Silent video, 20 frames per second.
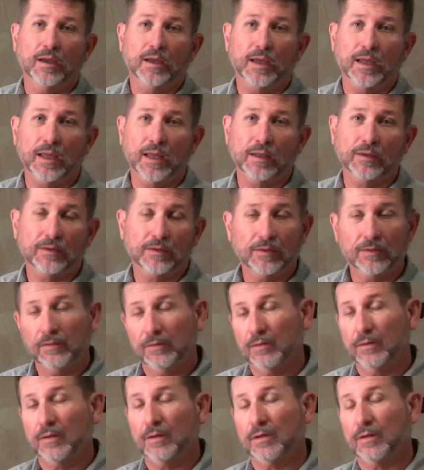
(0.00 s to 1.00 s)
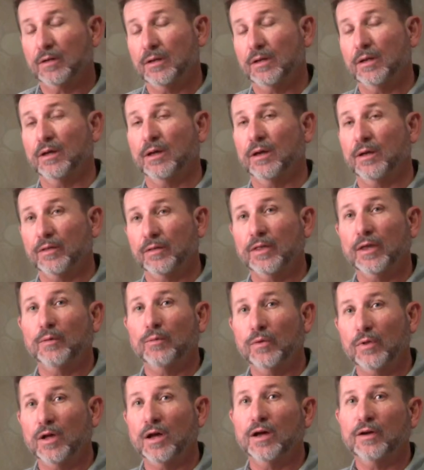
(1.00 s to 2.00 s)
and they
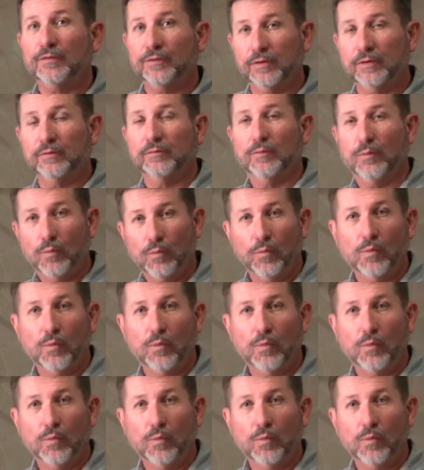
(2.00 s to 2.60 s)
will often